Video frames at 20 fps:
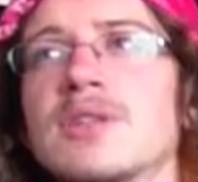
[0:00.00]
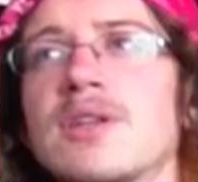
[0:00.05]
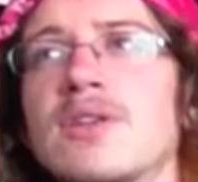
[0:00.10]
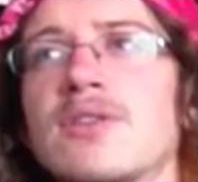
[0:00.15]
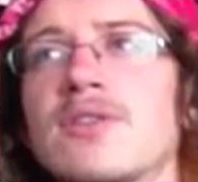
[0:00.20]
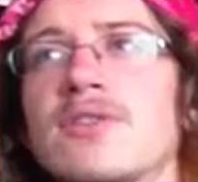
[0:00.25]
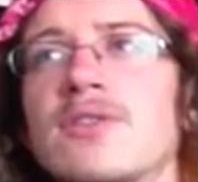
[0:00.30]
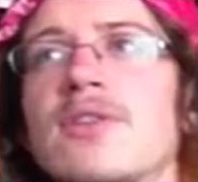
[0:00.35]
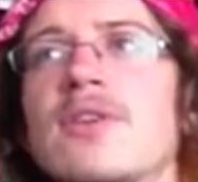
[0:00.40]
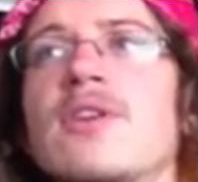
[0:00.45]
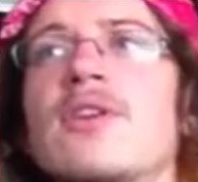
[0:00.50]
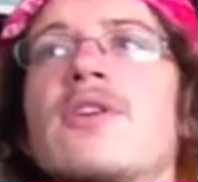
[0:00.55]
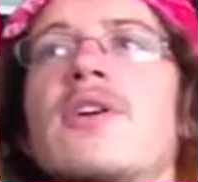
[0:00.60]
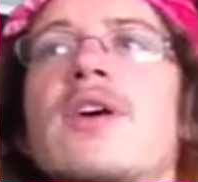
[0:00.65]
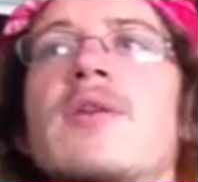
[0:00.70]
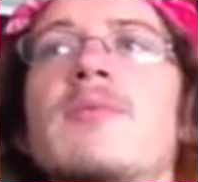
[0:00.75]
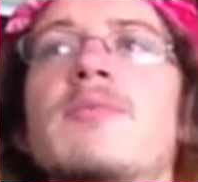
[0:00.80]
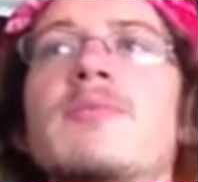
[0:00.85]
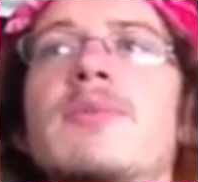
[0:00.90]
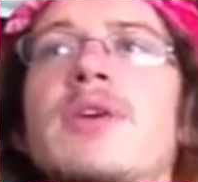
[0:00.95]

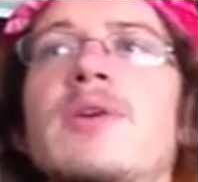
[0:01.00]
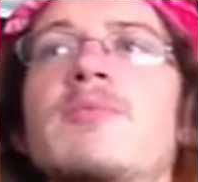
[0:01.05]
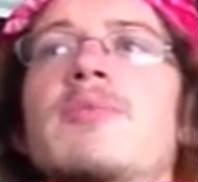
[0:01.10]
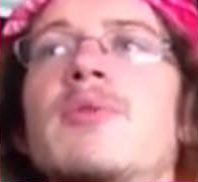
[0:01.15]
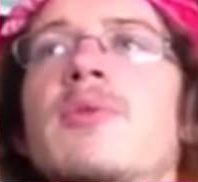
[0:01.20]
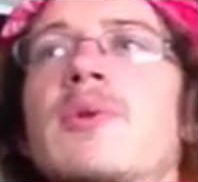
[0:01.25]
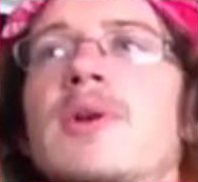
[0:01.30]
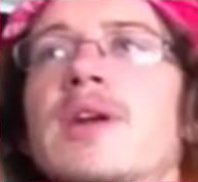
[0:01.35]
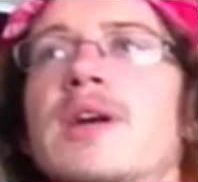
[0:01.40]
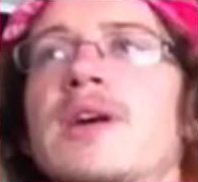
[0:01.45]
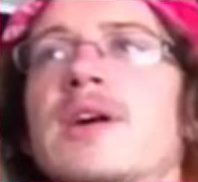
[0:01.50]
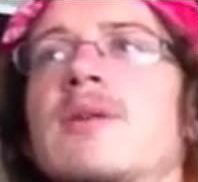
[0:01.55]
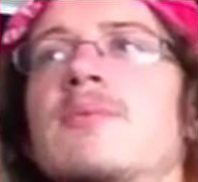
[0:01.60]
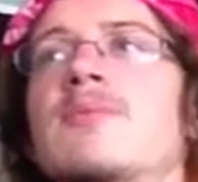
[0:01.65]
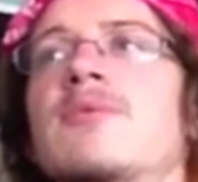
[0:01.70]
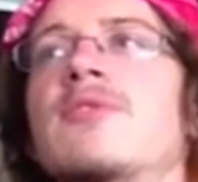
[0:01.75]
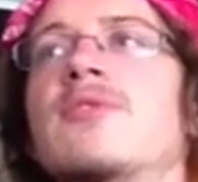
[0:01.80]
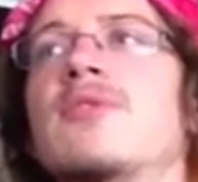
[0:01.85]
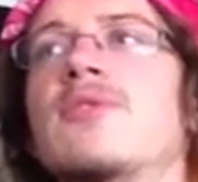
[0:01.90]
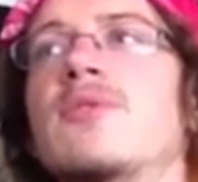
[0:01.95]
considerate people when it
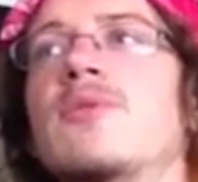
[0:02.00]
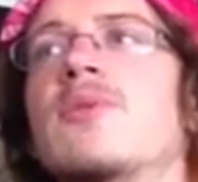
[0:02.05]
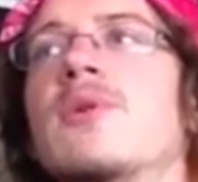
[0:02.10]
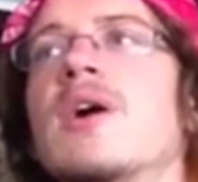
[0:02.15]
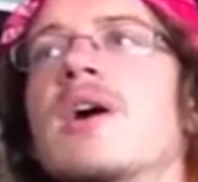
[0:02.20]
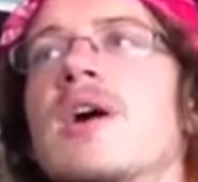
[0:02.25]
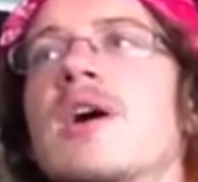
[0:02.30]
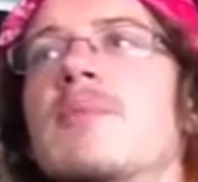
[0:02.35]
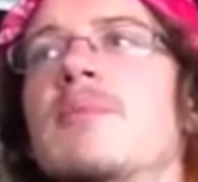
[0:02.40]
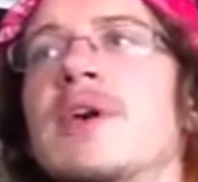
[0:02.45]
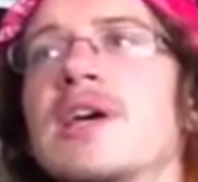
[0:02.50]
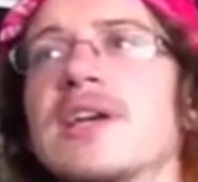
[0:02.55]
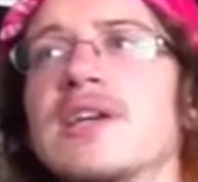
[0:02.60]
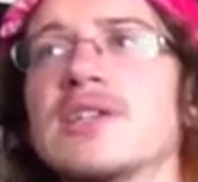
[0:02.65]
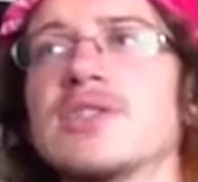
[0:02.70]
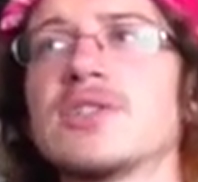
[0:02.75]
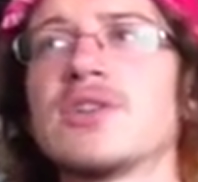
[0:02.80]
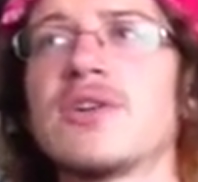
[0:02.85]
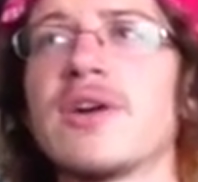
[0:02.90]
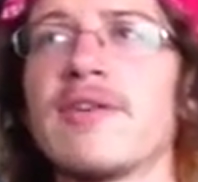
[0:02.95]
comes to
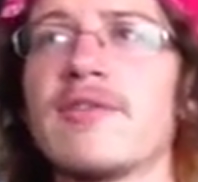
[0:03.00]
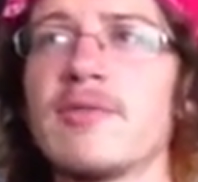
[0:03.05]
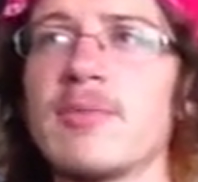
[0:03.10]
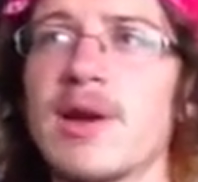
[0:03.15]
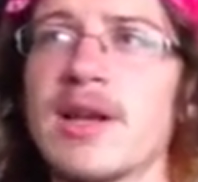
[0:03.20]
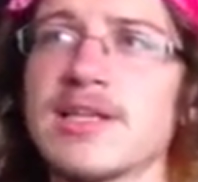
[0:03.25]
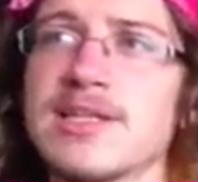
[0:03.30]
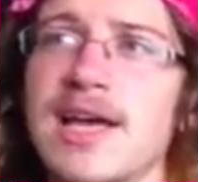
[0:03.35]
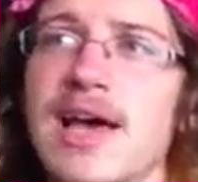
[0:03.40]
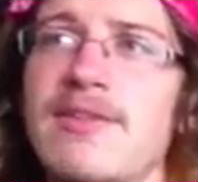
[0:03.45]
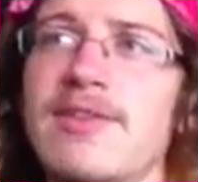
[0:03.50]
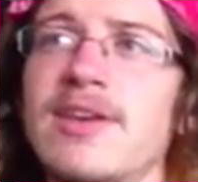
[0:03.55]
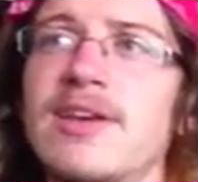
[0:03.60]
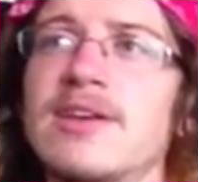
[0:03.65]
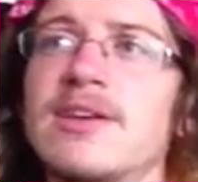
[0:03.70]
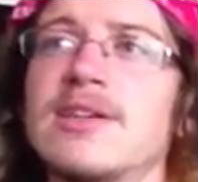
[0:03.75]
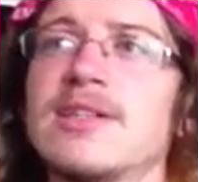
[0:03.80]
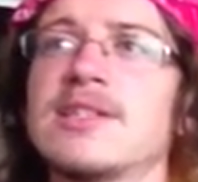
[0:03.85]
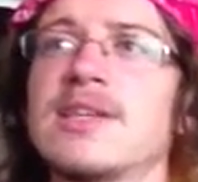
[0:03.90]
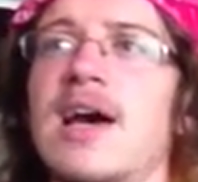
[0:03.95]
making sure everybody's having
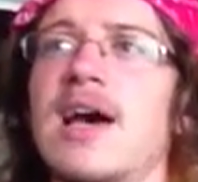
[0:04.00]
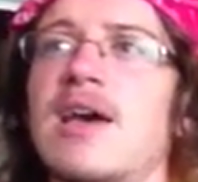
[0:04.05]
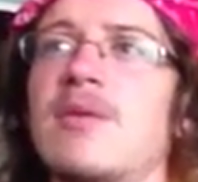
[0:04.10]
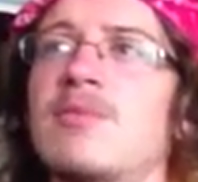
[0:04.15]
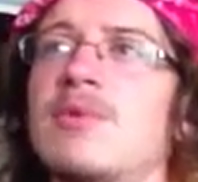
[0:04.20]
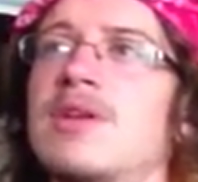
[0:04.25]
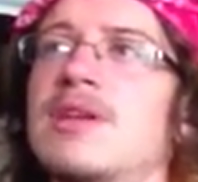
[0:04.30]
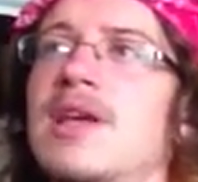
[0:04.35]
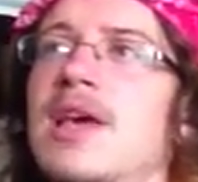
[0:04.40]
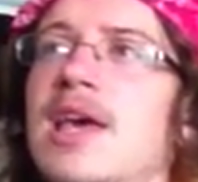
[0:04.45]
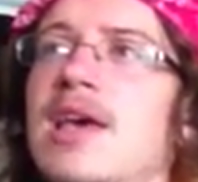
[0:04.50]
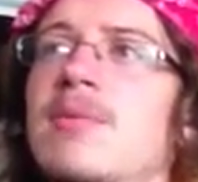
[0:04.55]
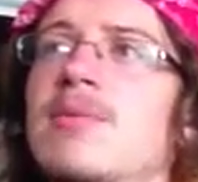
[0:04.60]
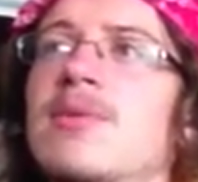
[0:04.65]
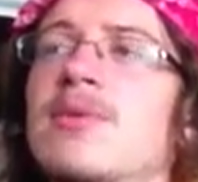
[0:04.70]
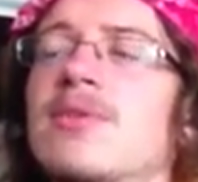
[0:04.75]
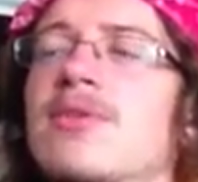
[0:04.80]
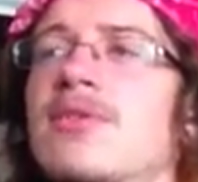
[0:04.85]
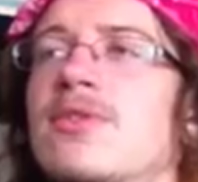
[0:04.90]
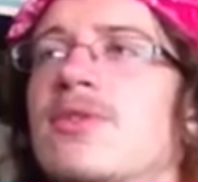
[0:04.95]
a good time and
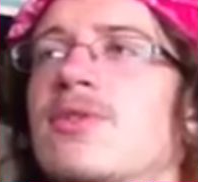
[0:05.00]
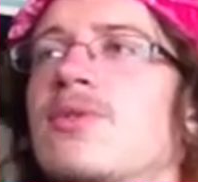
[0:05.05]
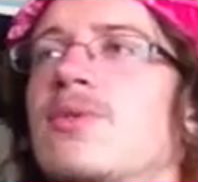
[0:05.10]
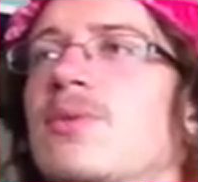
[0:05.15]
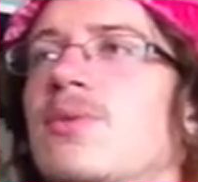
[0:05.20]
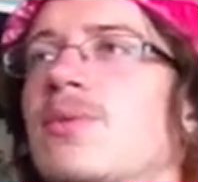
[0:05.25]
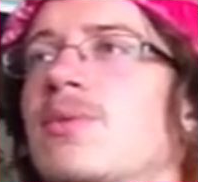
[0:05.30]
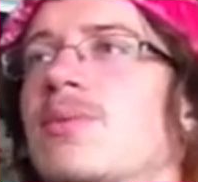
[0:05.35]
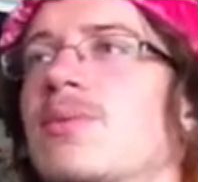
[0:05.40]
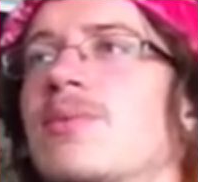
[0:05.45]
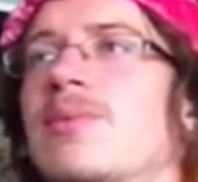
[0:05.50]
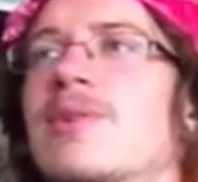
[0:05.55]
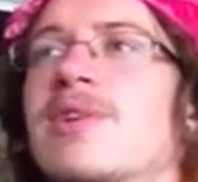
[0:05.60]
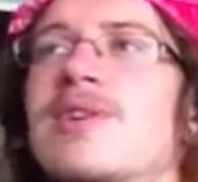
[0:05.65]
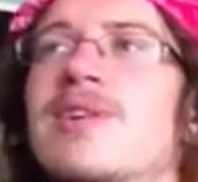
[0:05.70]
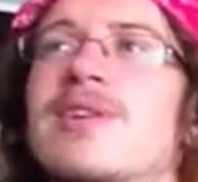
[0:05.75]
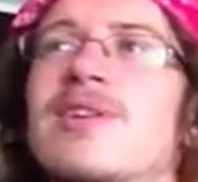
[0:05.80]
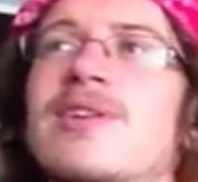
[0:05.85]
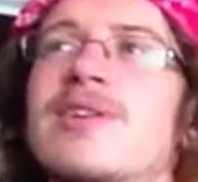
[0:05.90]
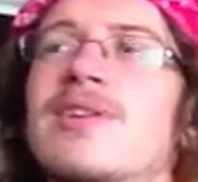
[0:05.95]
able to
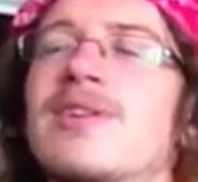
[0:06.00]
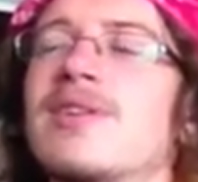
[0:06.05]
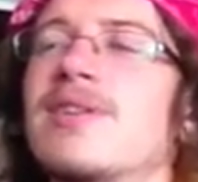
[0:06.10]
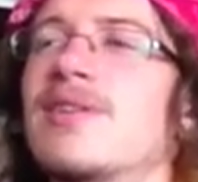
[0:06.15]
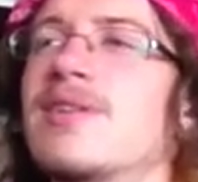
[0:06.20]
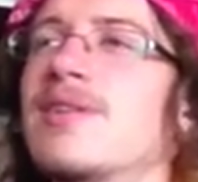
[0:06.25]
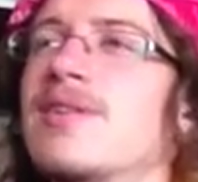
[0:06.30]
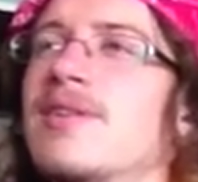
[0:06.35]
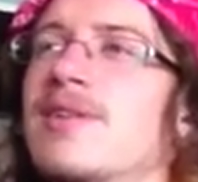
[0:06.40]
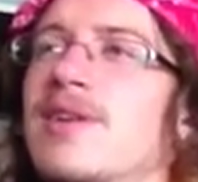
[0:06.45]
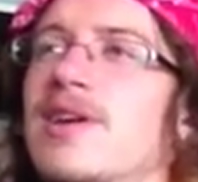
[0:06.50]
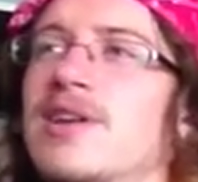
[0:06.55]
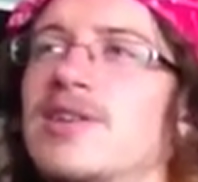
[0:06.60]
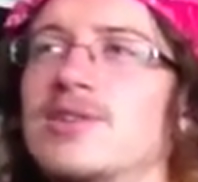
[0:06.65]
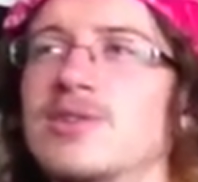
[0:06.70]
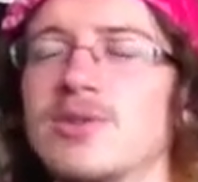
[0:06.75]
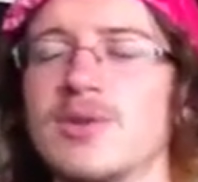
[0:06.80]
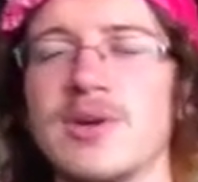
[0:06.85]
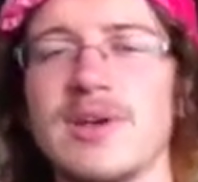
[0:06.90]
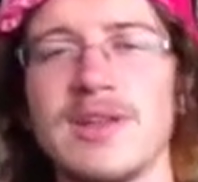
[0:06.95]

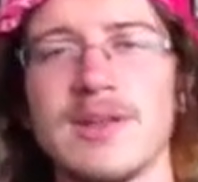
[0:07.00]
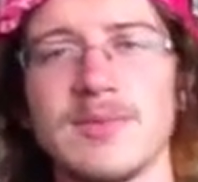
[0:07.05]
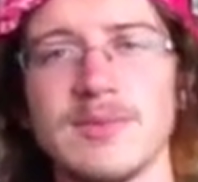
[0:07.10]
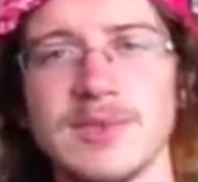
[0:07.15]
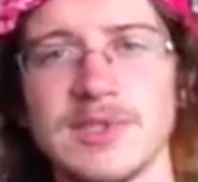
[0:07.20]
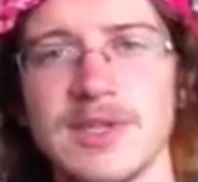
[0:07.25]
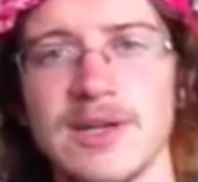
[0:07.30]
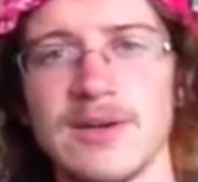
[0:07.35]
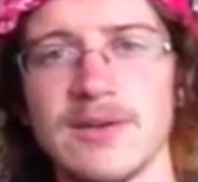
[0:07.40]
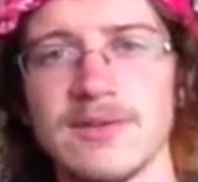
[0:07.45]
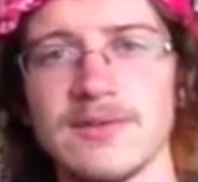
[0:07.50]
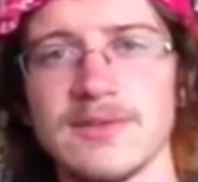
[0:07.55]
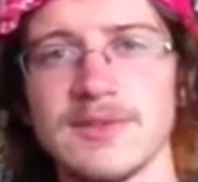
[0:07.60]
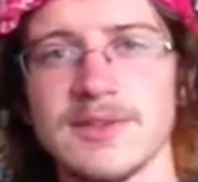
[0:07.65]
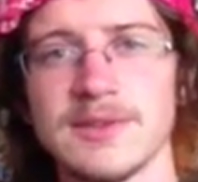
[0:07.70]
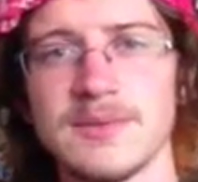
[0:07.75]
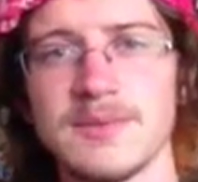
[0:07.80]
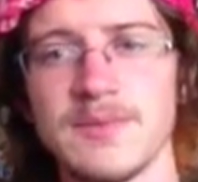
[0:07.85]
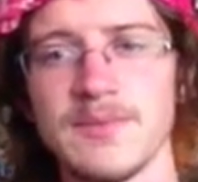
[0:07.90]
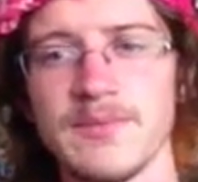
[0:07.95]
enjoy
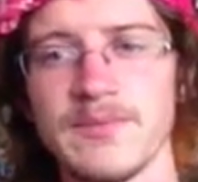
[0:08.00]
themselves.